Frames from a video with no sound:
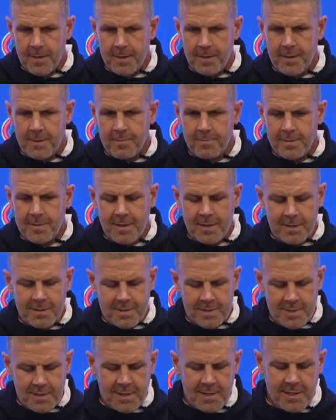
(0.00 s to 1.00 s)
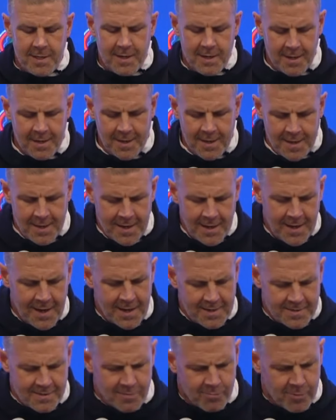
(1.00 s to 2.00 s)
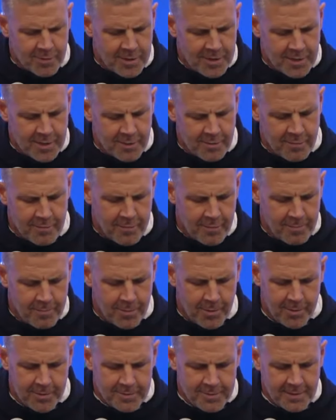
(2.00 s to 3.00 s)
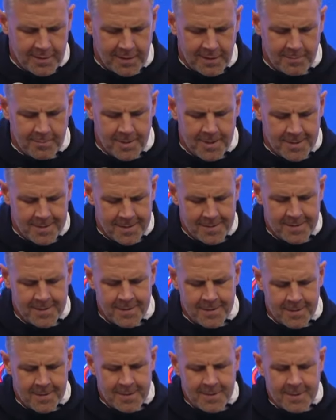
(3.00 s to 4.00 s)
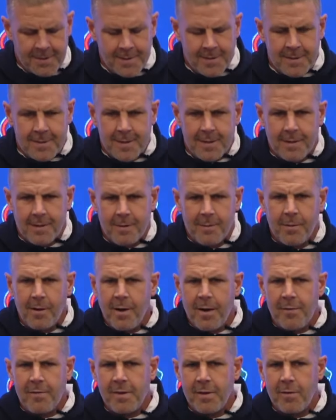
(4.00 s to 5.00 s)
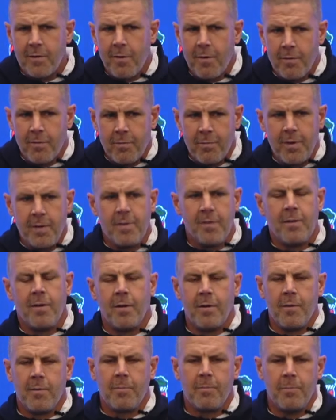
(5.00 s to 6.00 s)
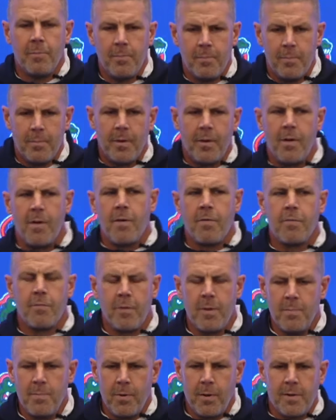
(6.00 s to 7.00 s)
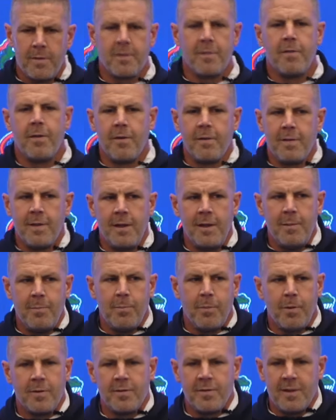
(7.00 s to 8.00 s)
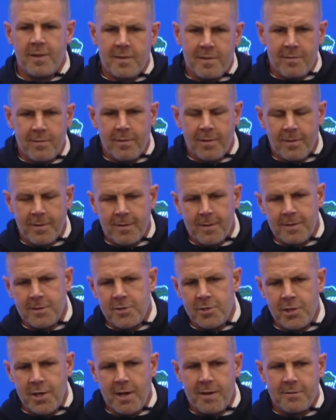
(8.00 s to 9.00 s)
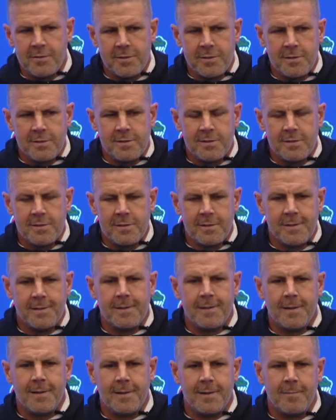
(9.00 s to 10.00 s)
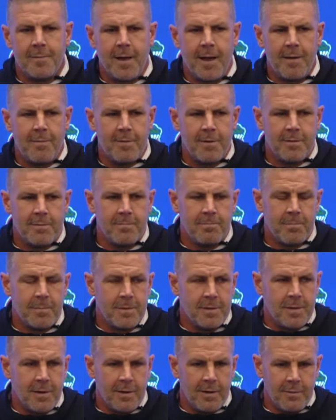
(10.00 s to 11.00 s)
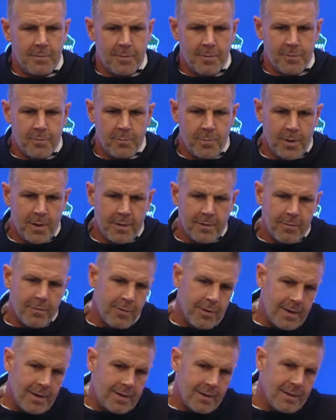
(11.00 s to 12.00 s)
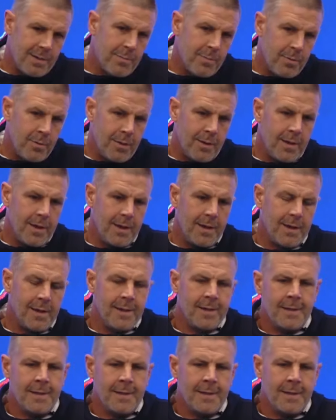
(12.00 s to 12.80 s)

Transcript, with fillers: Um, Tennessee has a really good football team. Uh, I think all three of their, all three parts of their team present challenges. Um, have a ton of respect for how they play,